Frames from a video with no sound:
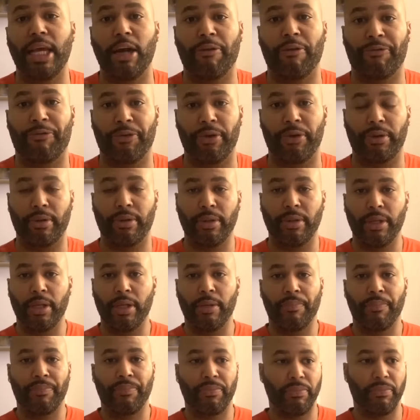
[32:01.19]
effort
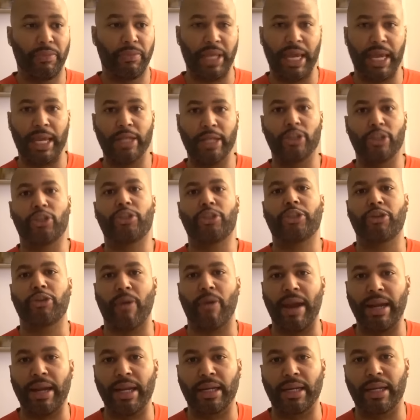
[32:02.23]
than
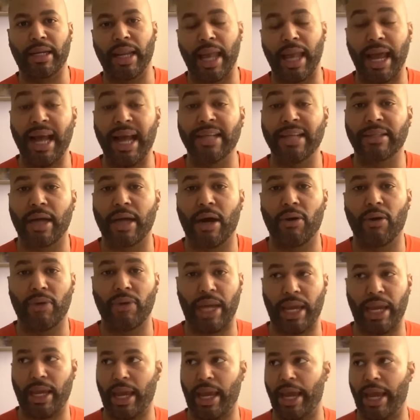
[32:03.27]
training clients all
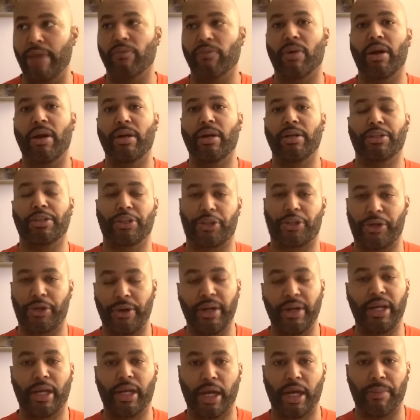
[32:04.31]
day and running a
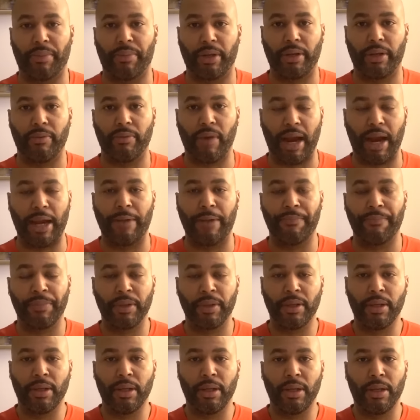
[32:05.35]
security company, right?
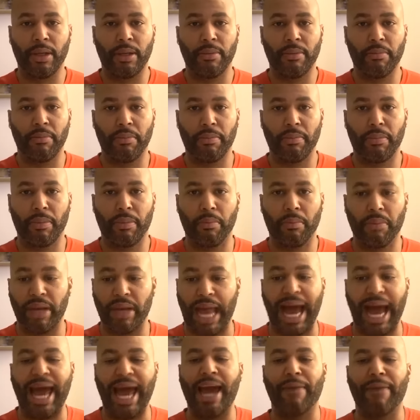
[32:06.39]
But
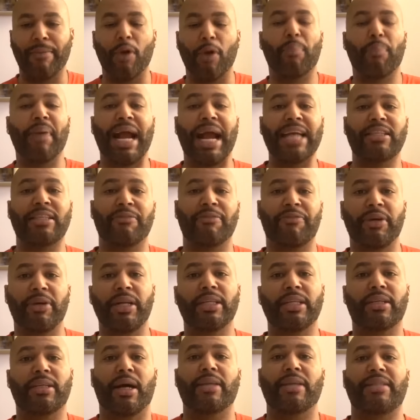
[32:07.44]
I have more passion for
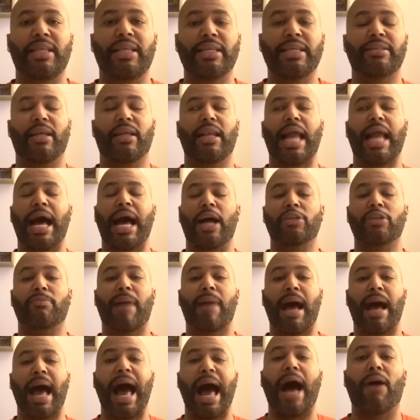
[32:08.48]
this because this allows
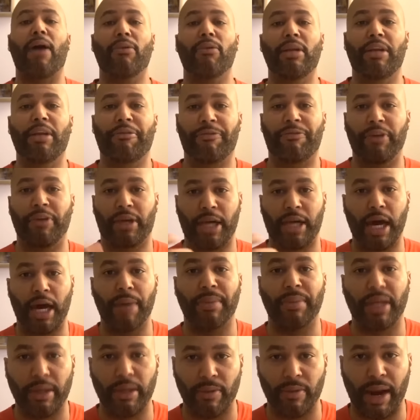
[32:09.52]
my outlet for
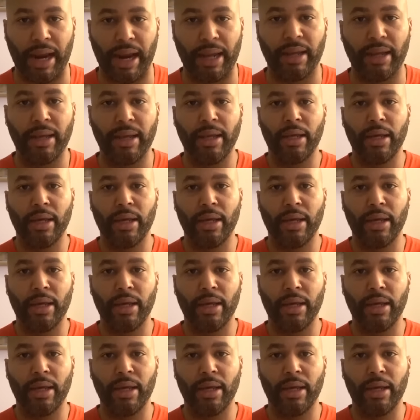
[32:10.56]
comedy, right?